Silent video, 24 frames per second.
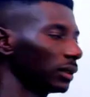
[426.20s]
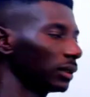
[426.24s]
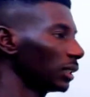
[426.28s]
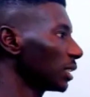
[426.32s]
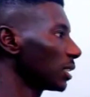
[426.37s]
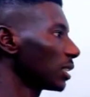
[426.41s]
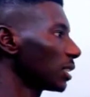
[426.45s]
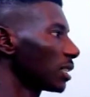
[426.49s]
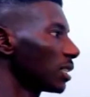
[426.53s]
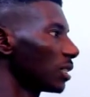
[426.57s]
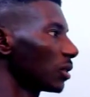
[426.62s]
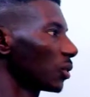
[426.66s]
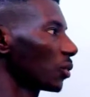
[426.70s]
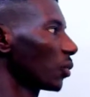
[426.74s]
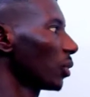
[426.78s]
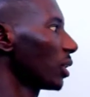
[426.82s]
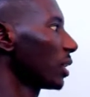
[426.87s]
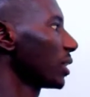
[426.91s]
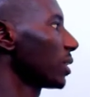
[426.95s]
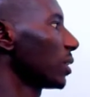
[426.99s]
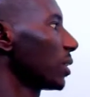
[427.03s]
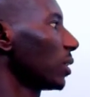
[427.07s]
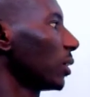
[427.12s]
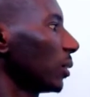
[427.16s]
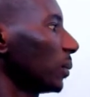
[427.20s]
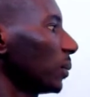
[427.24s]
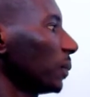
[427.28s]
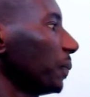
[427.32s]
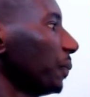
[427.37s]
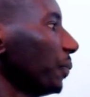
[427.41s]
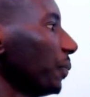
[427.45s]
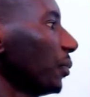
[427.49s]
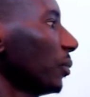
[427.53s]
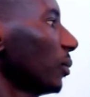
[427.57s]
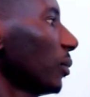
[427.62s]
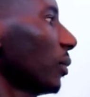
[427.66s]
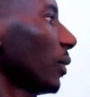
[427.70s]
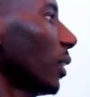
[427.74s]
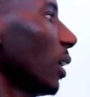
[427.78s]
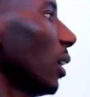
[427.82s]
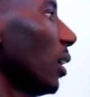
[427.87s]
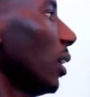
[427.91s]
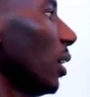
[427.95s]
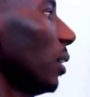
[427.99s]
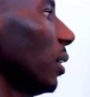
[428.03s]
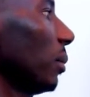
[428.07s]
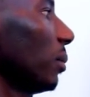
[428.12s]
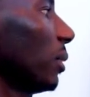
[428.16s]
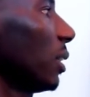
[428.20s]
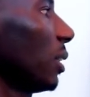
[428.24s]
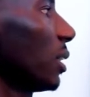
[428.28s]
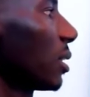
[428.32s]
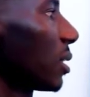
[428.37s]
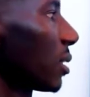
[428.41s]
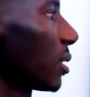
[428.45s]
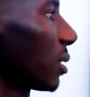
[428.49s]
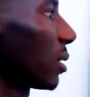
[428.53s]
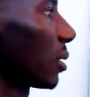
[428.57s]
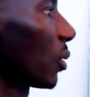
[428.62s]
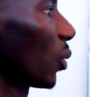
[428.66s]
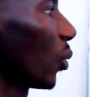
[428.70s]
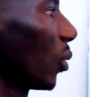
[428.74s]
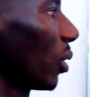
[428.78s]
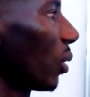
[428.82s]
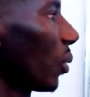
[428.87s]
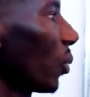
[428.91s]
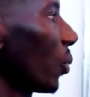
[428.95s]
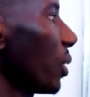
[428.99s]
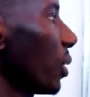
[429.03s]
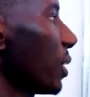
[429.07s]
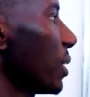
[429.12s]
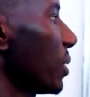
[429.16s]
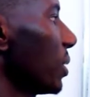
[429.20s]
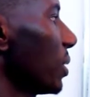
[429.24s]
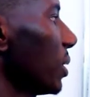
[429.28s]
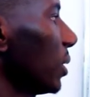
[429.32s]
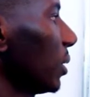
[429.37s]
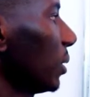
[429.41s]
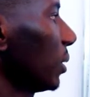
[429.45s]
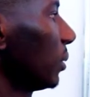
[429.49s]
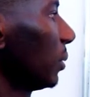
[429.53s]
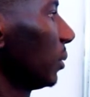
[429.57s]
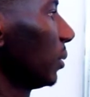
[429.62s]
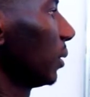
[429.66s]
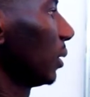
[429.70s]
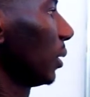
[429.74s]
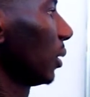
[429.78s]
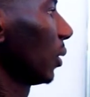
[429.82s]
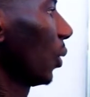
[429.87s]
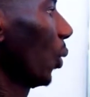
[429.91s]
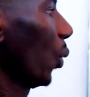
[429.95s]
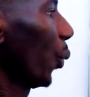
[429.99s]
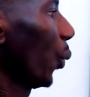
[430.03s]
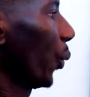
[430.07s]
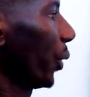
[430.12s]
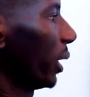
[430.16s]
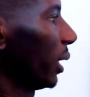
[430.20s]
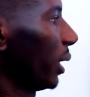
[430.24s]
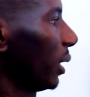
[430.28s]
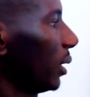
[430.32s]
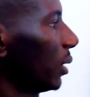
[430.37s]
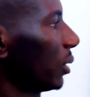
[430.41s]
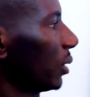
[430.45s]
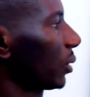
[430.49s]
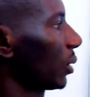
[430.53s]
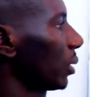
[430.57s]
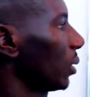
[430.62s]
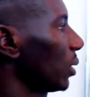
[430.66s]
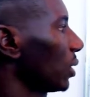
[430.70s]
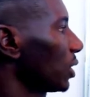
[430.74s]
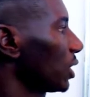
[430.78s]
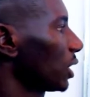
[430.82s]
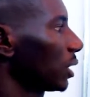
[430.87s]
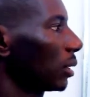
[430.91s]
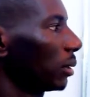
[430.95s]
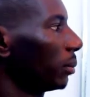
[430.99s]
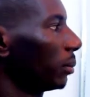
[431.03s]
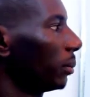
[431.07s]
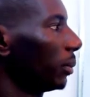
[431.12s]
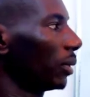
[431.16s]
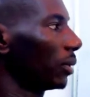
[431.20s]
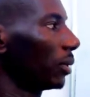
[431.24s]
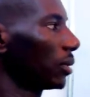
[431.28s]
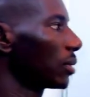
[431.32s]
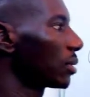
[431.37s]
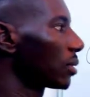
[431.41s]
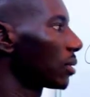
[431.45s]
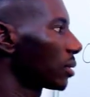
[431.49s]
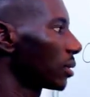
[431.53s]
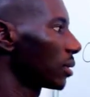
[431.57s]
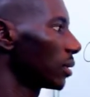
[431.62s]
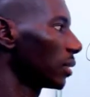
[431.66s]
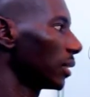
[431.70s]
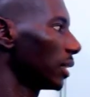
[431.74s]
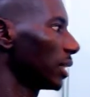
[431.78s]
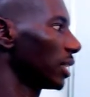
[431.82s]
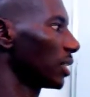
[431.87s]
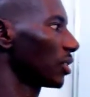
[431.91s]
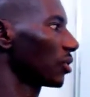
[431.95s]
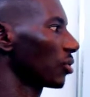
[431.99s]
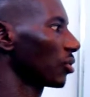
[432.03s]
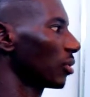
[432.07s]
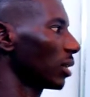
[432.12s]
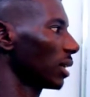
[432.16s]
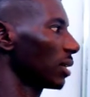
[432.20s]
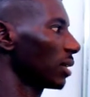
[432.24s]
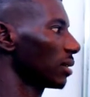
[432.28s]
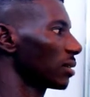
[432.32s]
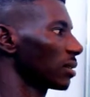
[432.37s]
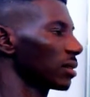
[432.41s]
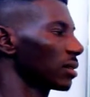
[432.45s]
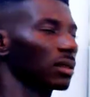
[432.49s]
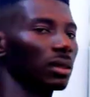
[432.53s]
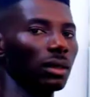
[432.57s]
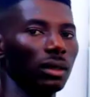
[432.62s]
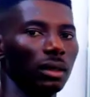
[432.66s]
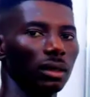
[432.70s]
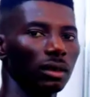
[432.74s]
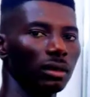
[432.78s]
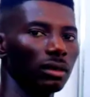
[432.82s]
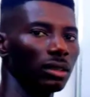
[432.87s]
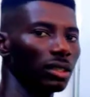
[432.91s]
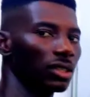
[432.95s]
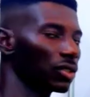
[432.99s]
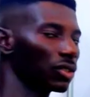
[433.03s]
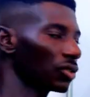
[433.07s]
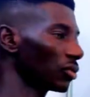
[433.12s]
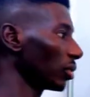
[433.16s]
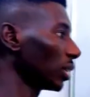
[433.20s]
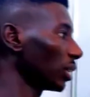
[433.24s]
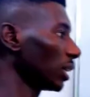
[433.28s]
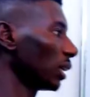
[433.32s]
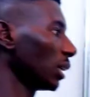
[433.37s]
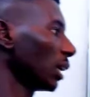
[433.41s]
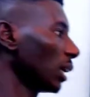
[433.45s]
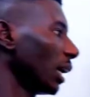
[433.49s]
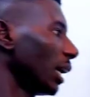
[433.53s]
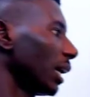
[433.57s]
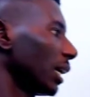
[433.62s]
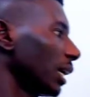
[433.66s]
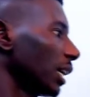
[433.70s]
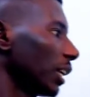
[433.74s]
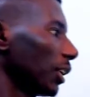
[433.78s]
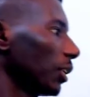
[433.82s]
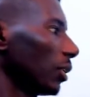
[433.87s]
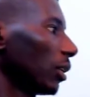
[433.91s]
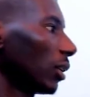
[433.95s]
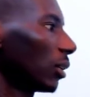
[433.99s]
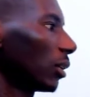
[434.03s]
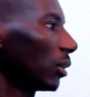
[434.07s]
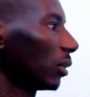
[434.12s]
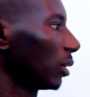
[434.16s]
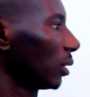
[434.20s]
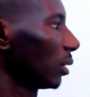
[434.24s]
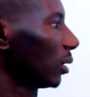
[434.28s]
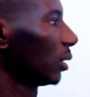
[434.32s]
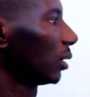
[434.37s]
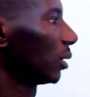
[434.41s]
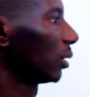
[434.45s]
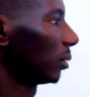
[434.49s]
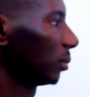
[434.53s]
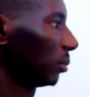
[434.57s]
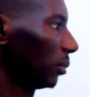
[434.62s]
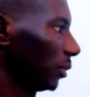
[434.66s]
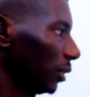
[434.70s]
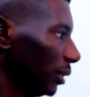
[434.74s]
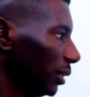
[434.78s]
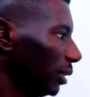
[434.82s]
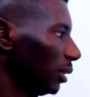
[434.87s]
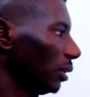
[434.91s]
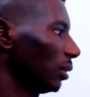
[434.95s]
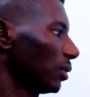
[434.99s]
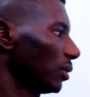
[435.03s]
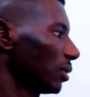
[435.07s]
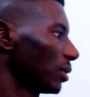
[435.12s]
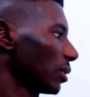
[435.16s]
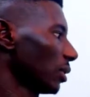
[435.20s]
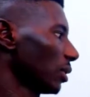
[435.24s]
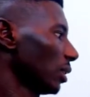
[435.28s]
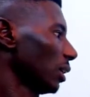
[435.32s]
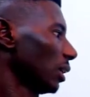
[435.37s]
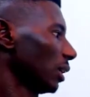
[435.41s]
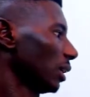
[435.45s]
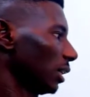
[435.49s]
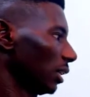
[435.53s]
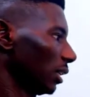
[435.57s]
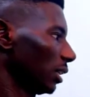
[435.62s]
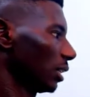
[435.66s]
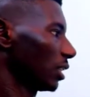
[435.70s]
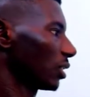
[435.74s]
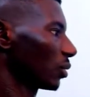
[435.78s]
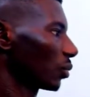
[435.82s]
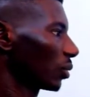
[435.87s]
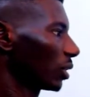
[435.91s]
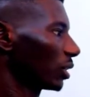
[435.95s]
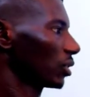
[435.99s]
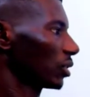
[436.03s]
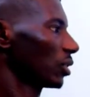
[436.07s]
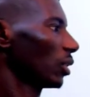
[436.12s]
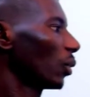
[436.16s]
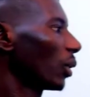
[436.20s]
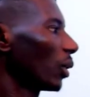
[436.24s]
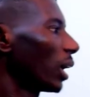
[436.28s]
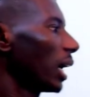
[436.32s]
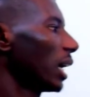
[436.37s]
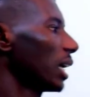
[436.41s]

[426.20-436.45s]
this is the question. This one question will touch both the stress, the strain, and the young modulus. In this question, we are